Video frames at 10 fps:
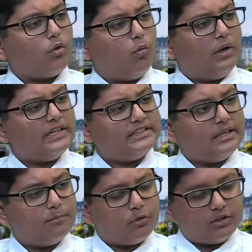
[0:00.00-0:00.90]
one
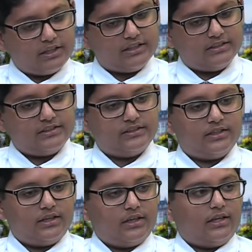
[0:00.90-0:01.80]
example is
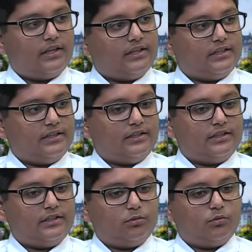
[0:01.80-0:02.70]

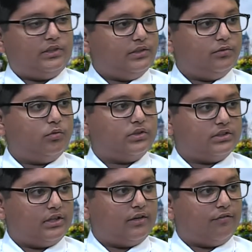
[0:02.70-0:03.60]
he was
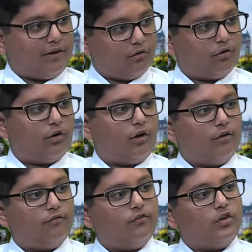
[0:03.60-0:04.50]
the founder
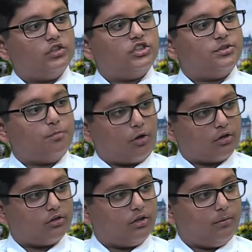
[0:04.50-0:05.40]
of
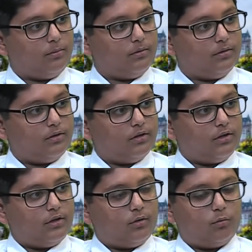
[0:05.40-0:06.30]
Spark Club,
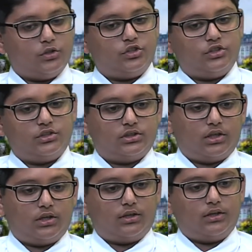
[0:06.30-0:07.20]
which is
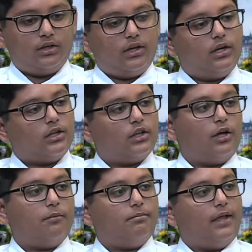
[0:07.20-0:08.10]
a
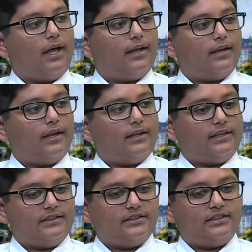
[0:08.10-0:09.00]
club that
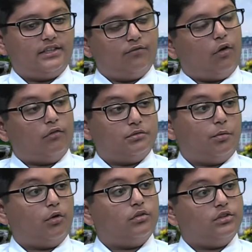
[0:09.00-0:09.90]
involves
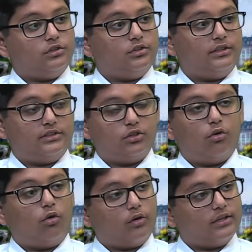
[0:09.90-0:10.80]
both. It's an
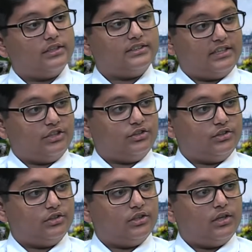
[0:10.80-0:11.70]

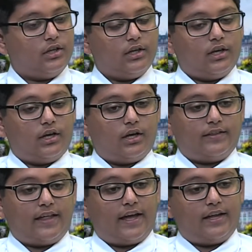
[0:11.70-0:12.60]
organization
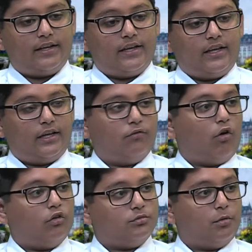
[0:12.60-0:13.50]
that
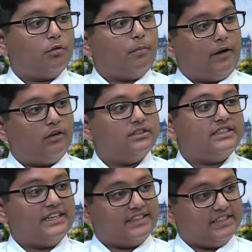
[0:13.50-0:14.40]
involves both parents
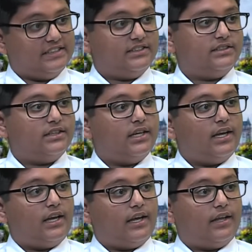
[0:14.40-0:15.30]
and kids,
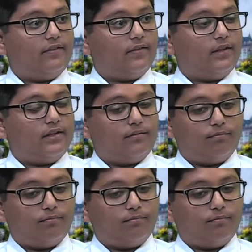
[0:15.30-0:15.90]
and the